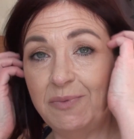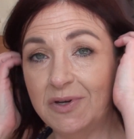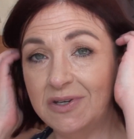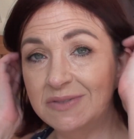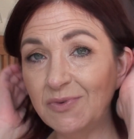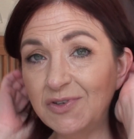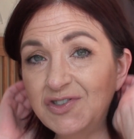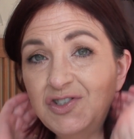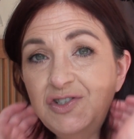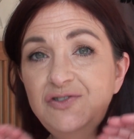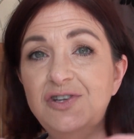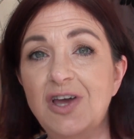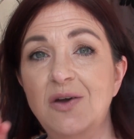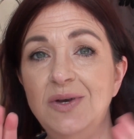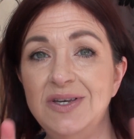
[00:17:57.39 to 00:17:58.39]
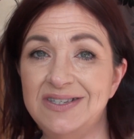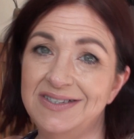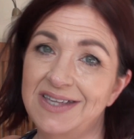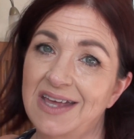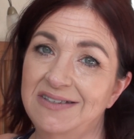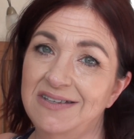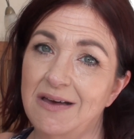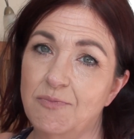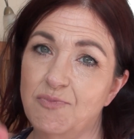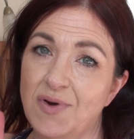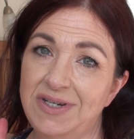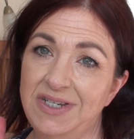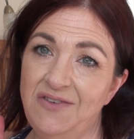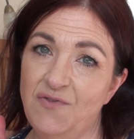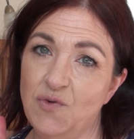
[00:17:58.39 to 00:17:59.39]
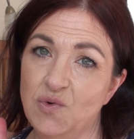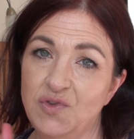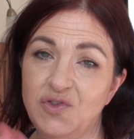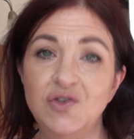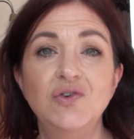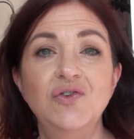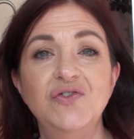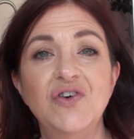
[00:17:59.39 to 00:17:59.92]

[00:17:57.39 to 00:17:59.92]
because my studio is set up ready for school